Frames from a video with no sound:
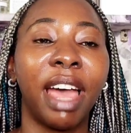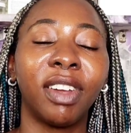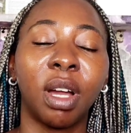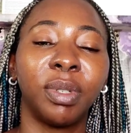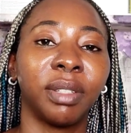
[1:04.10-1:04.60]
I
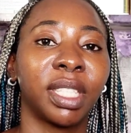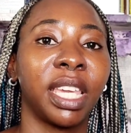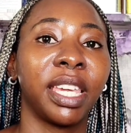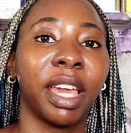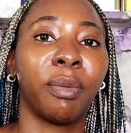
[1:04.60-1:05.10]
have a couple of
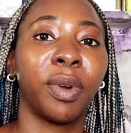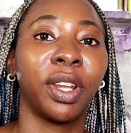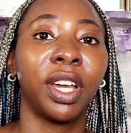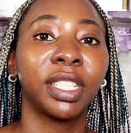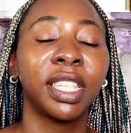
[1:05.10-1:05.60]
skincare
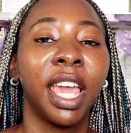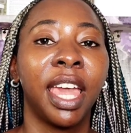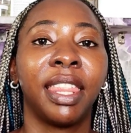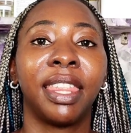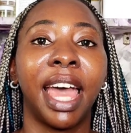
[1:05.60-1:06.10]
products
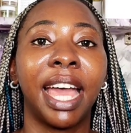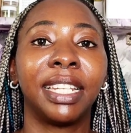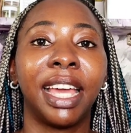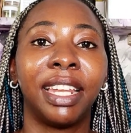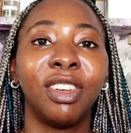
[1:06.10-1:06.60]

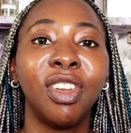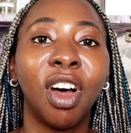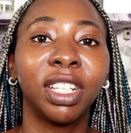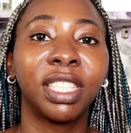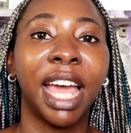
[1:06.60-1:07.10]
that are
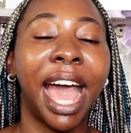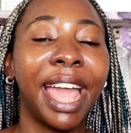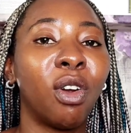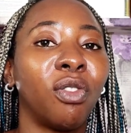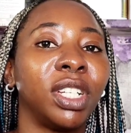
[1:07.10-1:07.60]
not
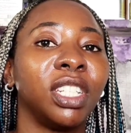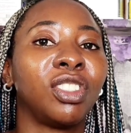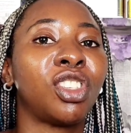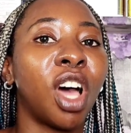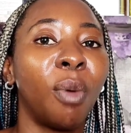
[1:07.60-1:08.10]
high over
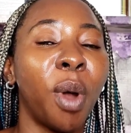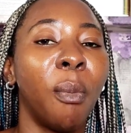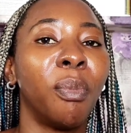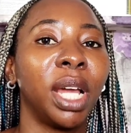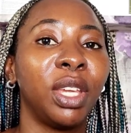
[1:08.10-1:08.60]
the top
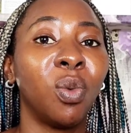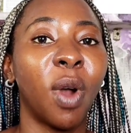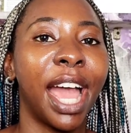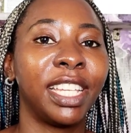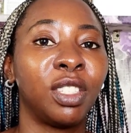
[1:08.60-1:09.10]

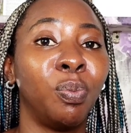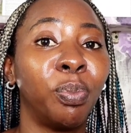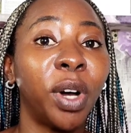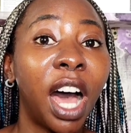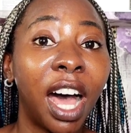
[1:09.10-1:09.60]
money-wise,
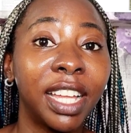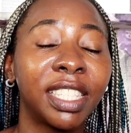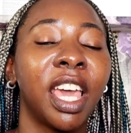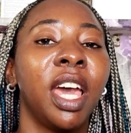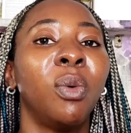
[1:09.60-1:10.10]

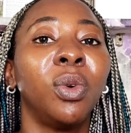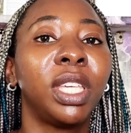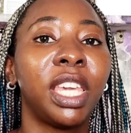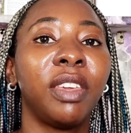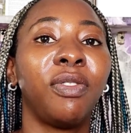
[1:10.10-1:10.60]
but
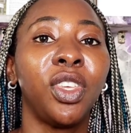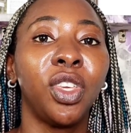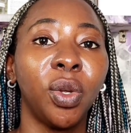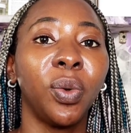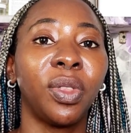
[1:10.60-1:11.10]
will give
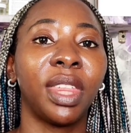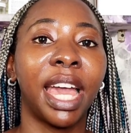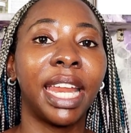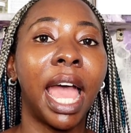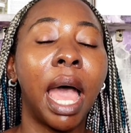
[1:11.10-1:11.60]
you
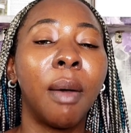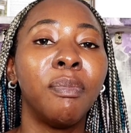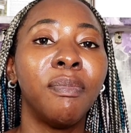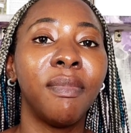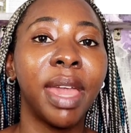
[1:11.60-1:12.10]
that
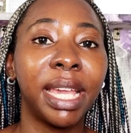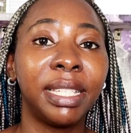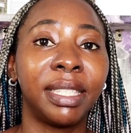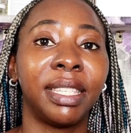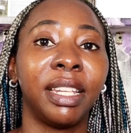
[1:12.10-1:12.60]

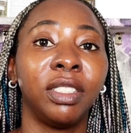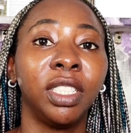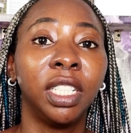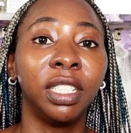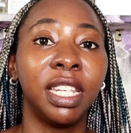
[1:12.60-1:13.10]

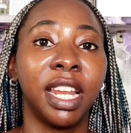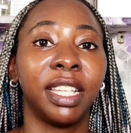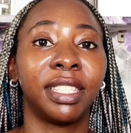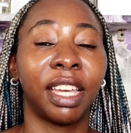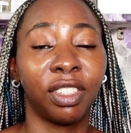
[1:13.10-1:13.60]
amazing
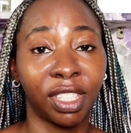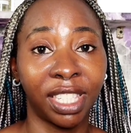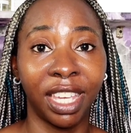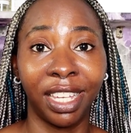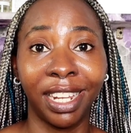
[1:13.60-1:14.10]
goodness that your
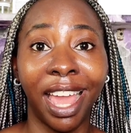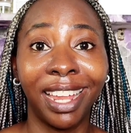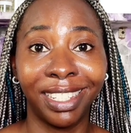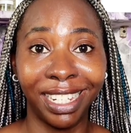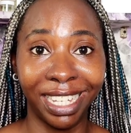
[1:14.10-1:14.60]
skin
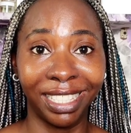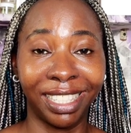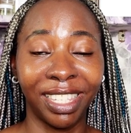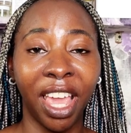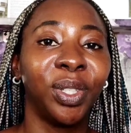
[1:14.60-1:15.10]

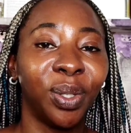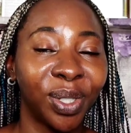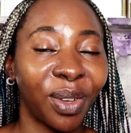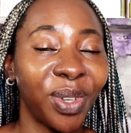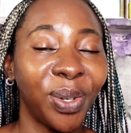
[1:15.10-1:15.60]
needs. For
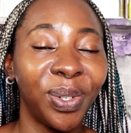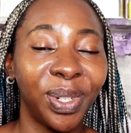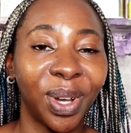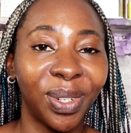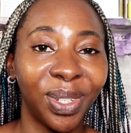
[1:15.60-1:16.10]
those of you
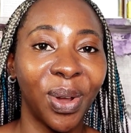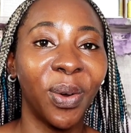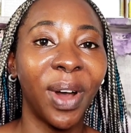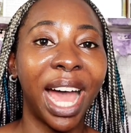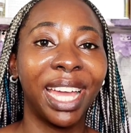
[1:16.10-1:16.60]
who don't
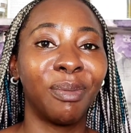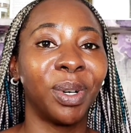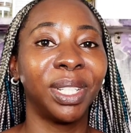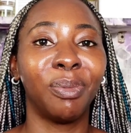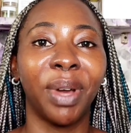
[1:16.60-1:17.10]
know, I
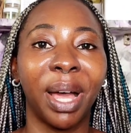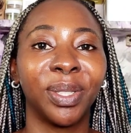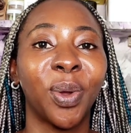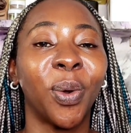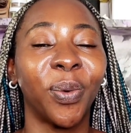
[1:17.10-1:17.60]
am all
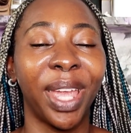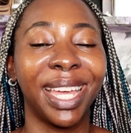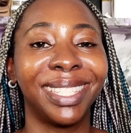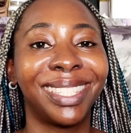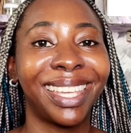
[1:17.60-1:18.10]
about
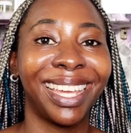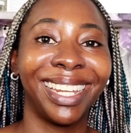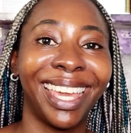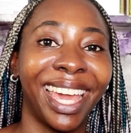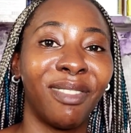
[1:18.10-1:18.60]
Korean
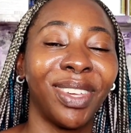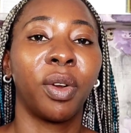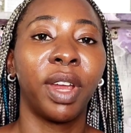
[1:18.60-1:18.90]
skincare.